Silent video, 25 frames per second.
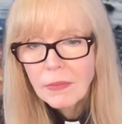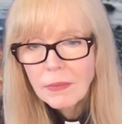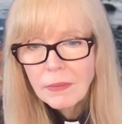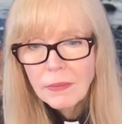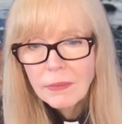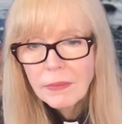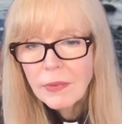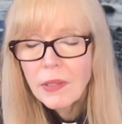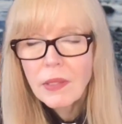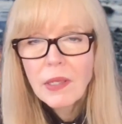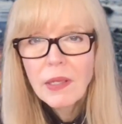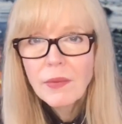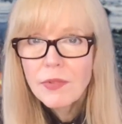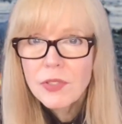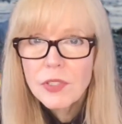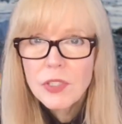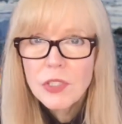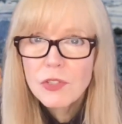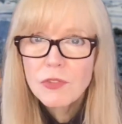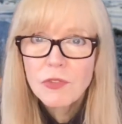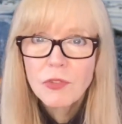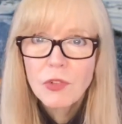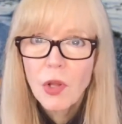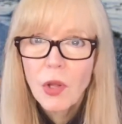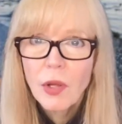the love is
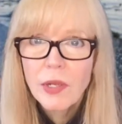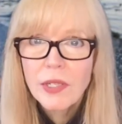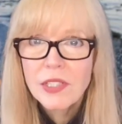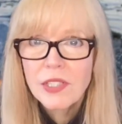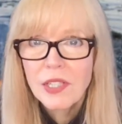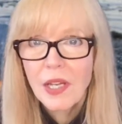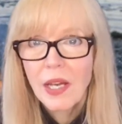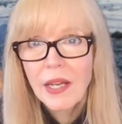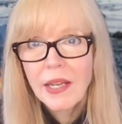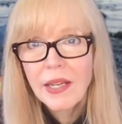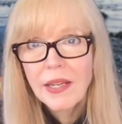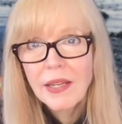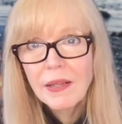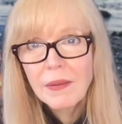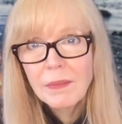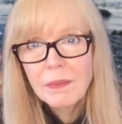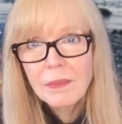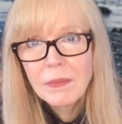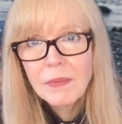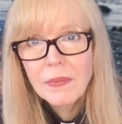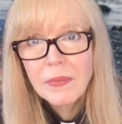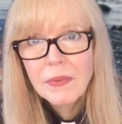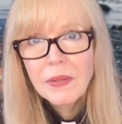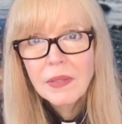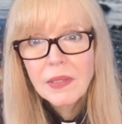as flawed as I am.
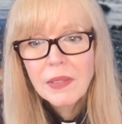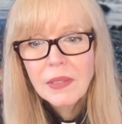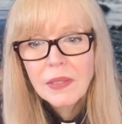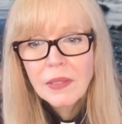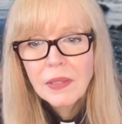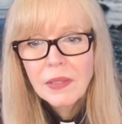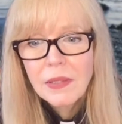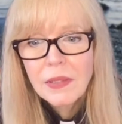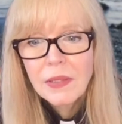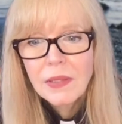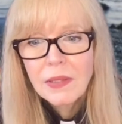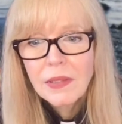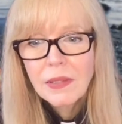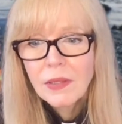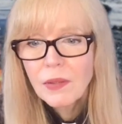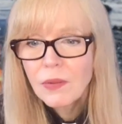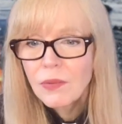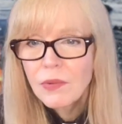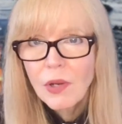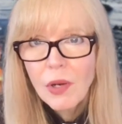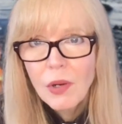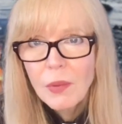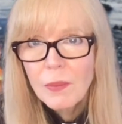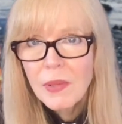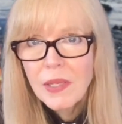You
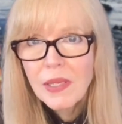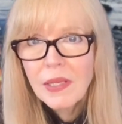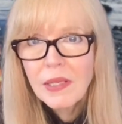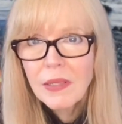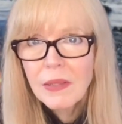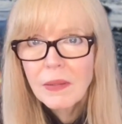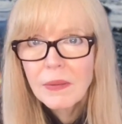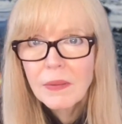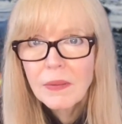know me.